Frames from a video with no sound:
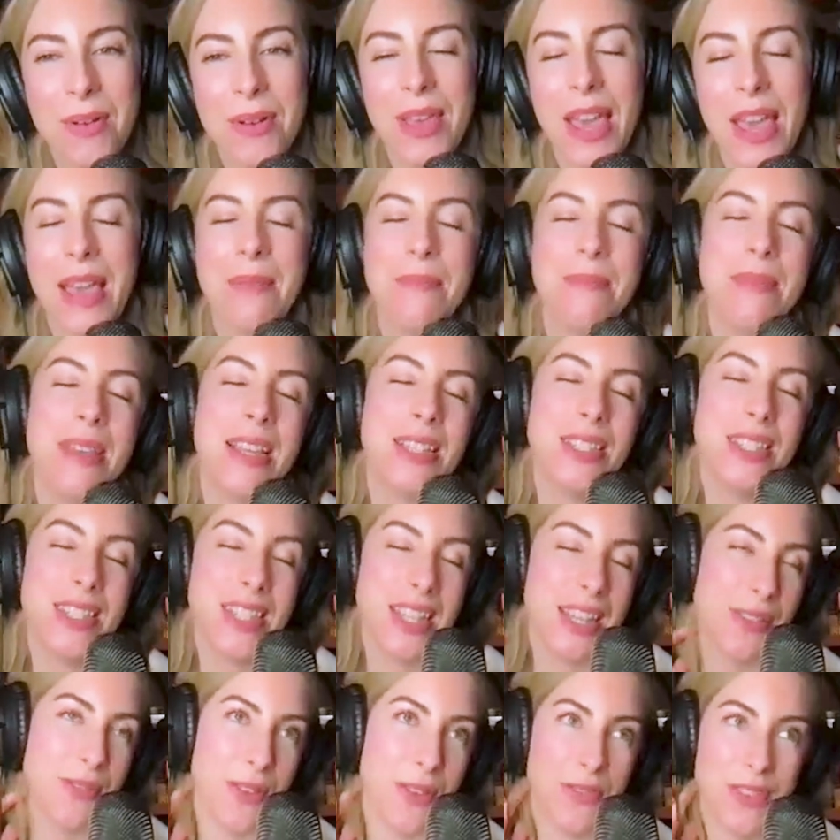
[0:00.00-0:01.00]
Okay, meets
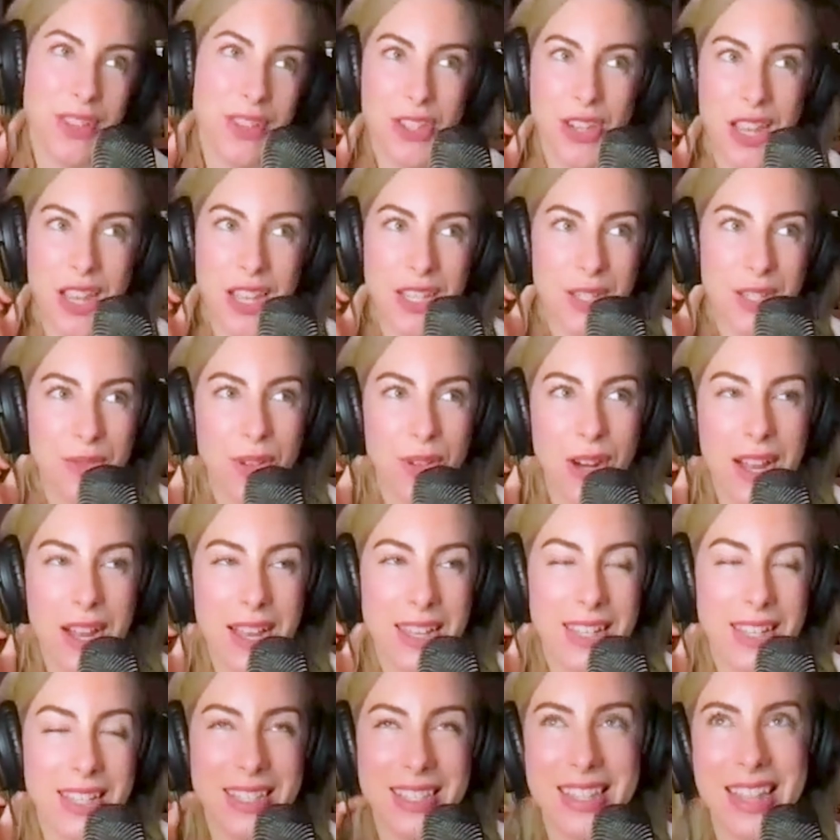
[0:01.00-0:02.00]
like 50 Shades of Grey
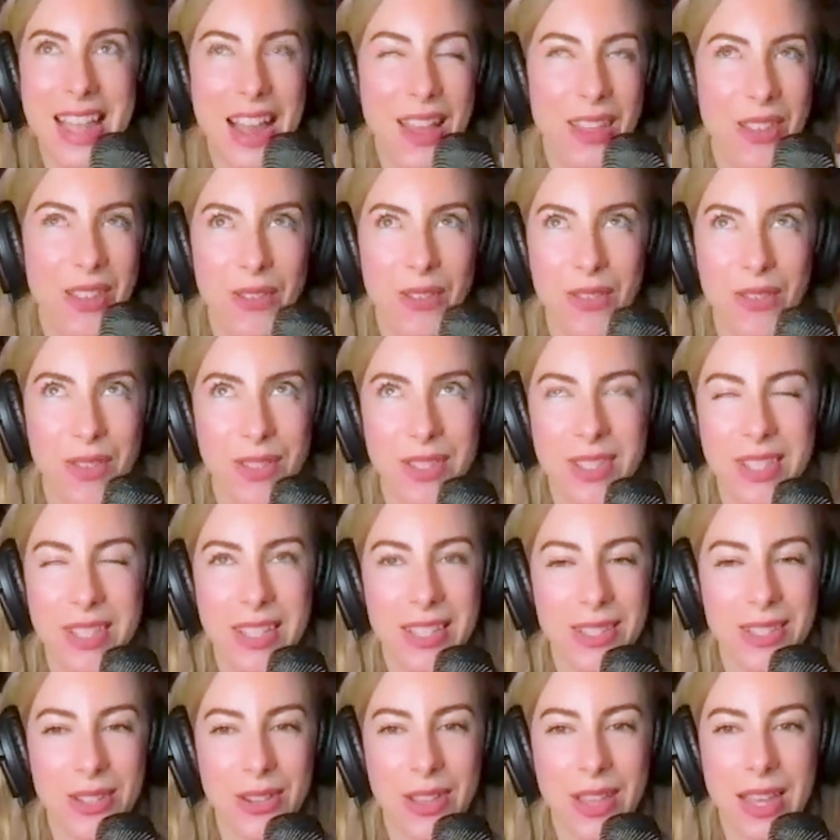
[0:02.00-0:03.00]
because neither of those
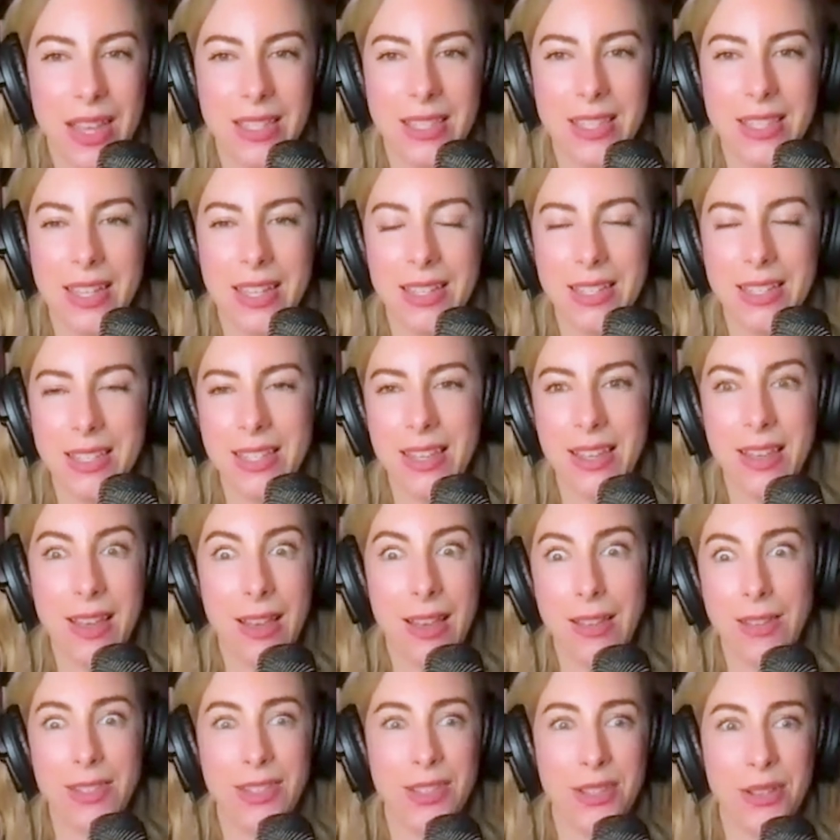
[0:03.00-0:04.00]
things are that sexy, I
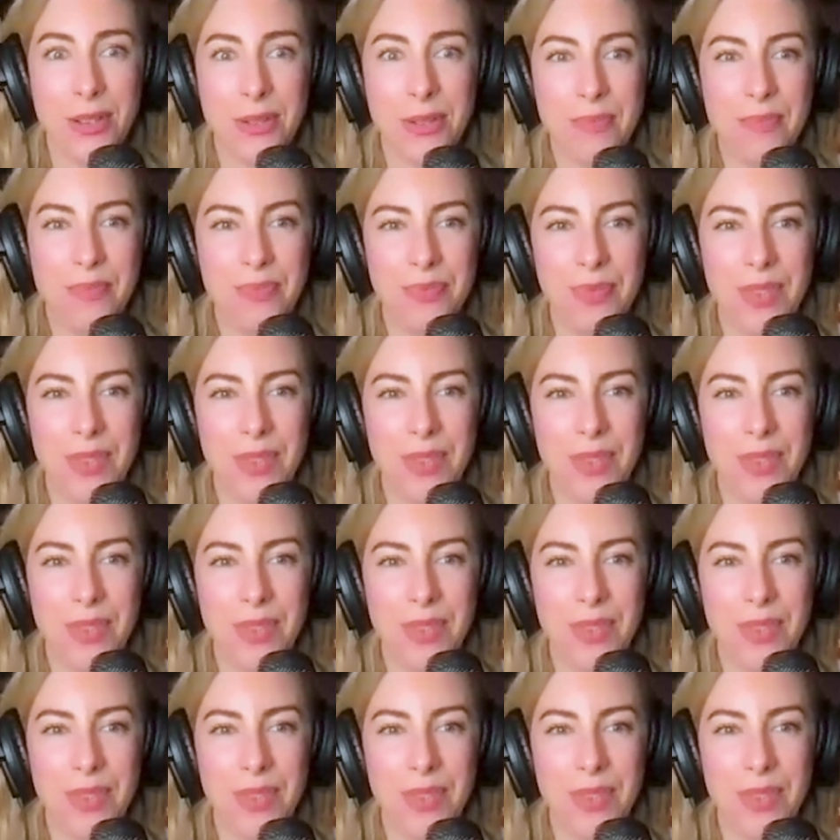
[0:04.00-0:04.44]
assume.